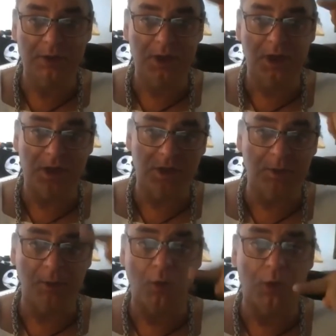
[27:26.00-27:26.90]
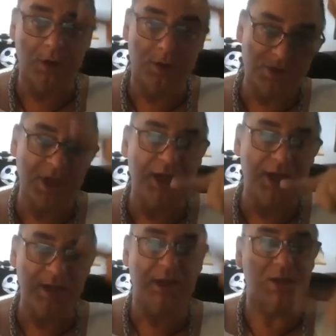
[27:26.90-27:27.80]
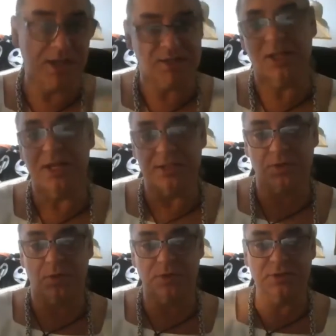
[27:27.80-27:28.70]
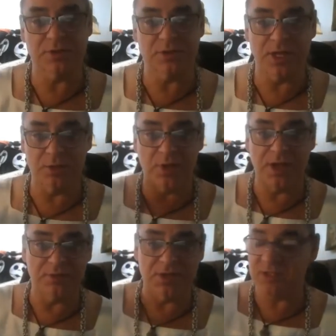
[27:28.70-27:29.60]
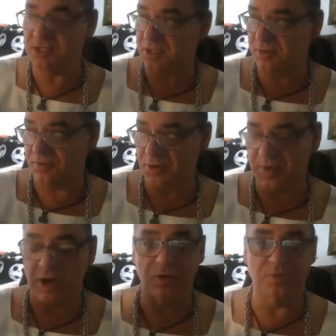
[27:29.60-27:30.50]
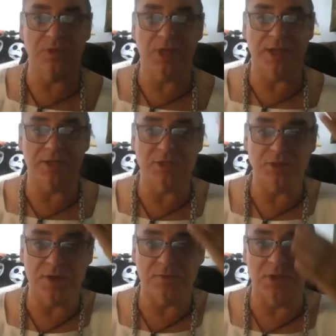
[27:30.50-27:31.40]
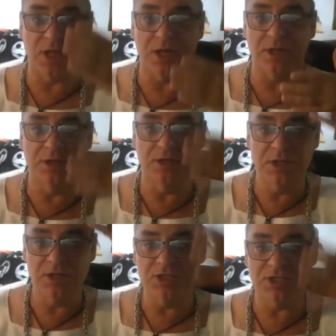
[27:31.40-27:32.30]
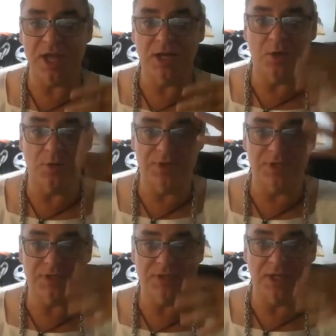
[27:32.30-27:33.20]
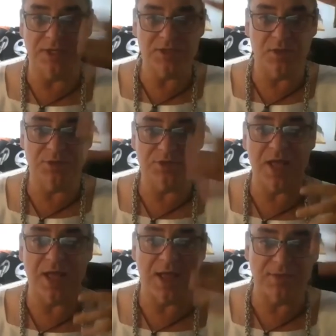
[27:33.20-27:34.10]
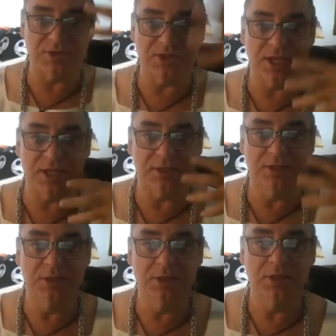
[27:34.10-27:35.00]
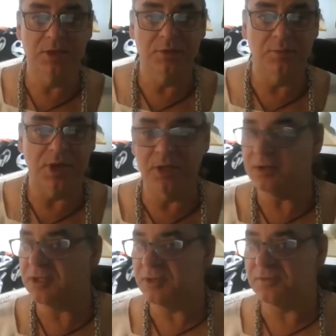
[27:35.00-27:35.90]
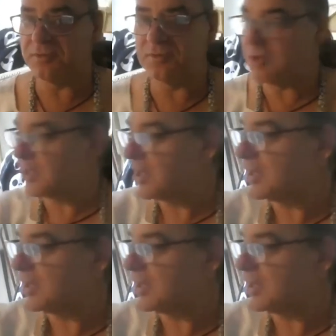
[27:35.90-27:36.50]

And the more shading, the less light source. This isn't a very powerful light, so you have a lot of shadow on this side. It's almost a half shade. But if I got it